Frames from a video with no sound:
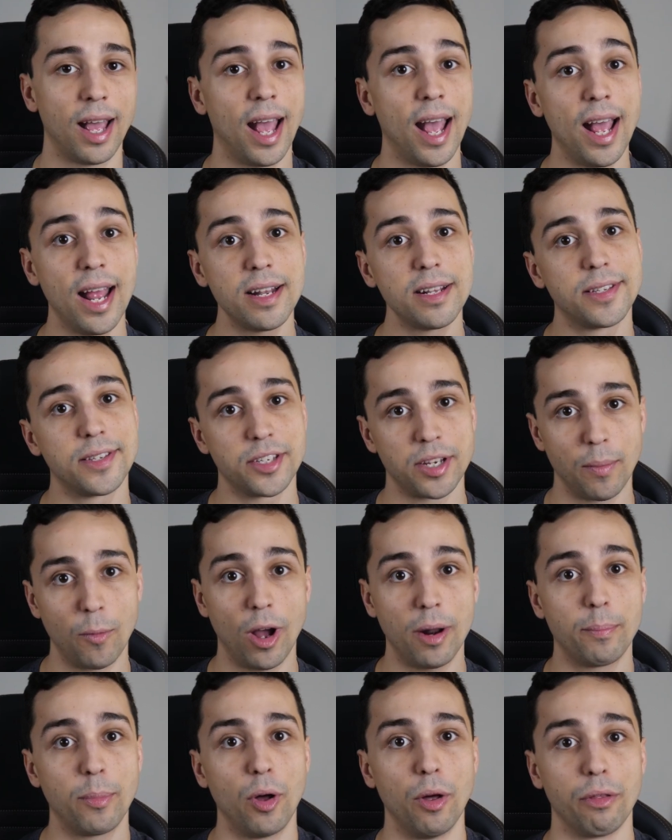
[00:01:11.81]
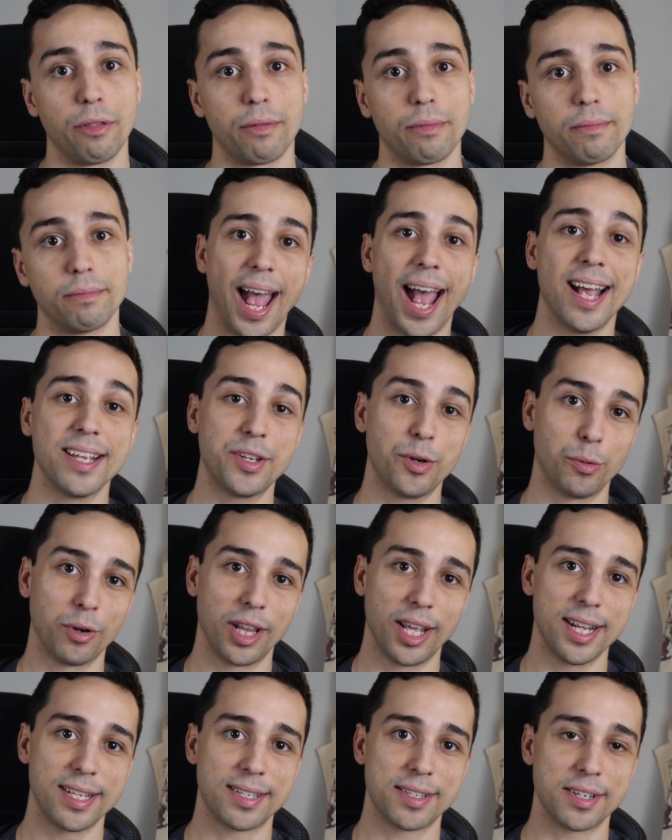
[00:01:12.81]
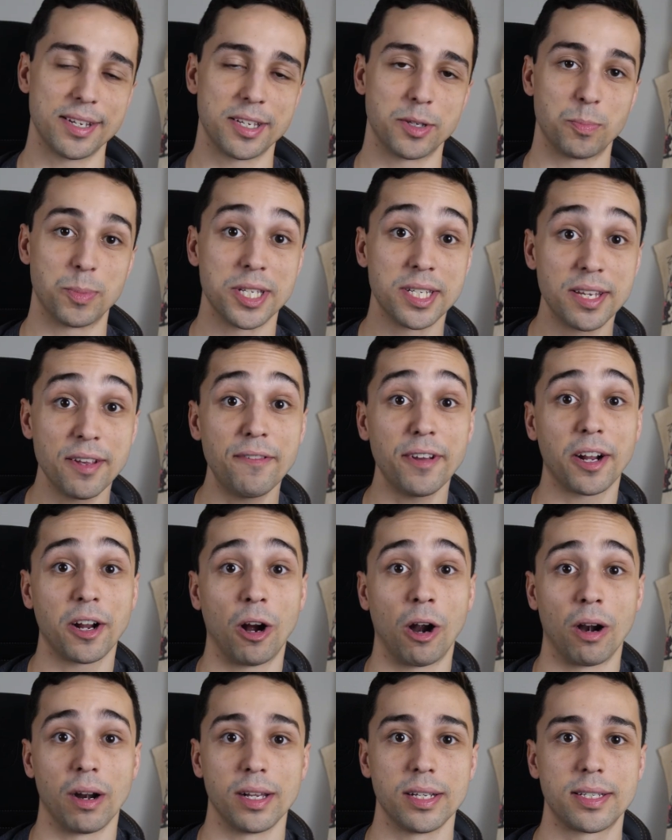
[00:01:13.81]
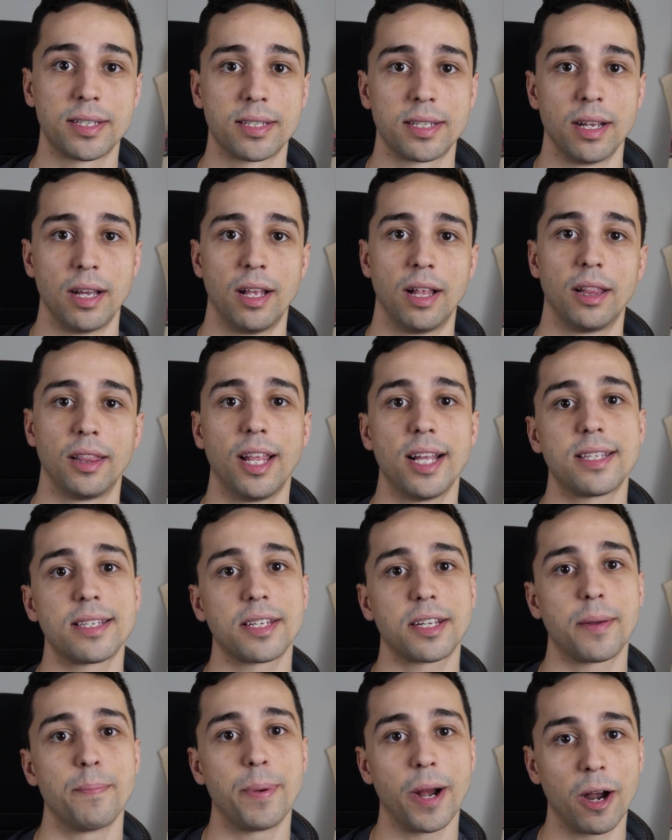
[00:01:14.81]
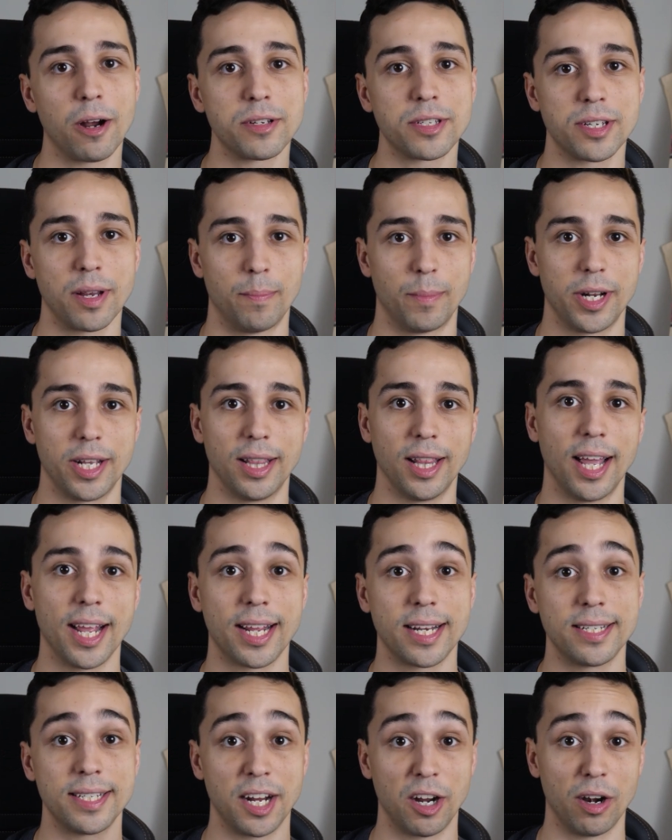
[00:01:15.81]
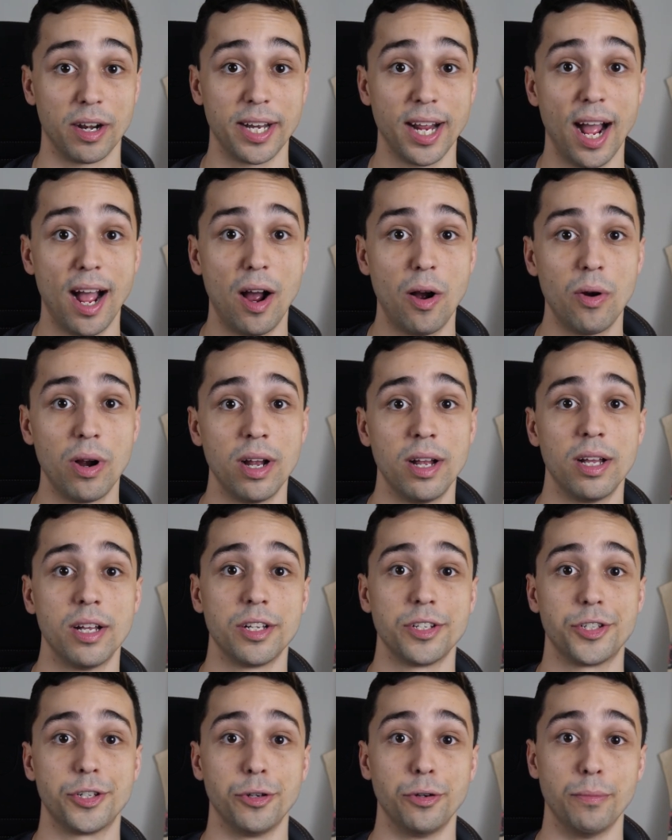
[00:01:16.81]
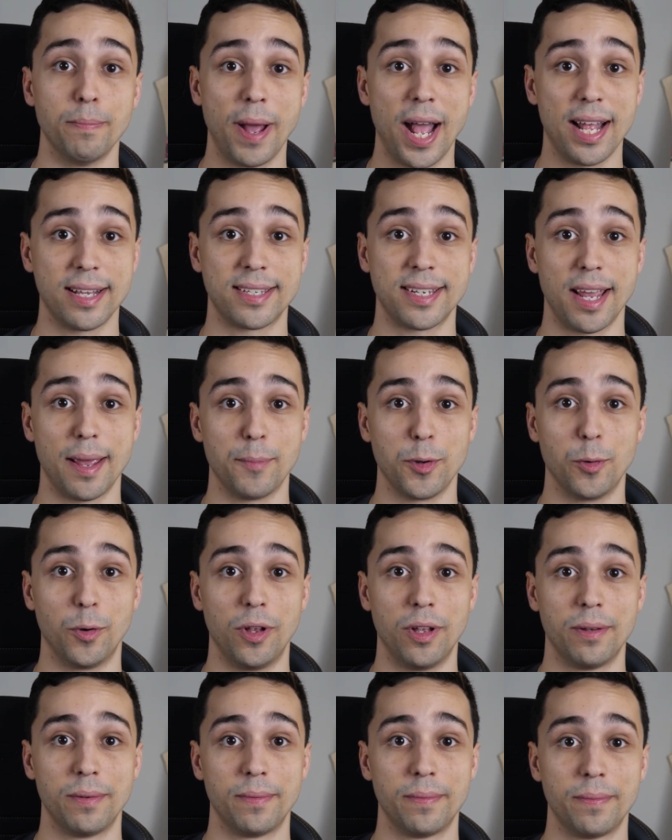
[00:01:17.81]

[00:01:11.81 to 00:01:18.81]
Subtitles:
and some want both. As it relates to specific cardists, let's compare somebody like Darren Yao to Matt Samuel.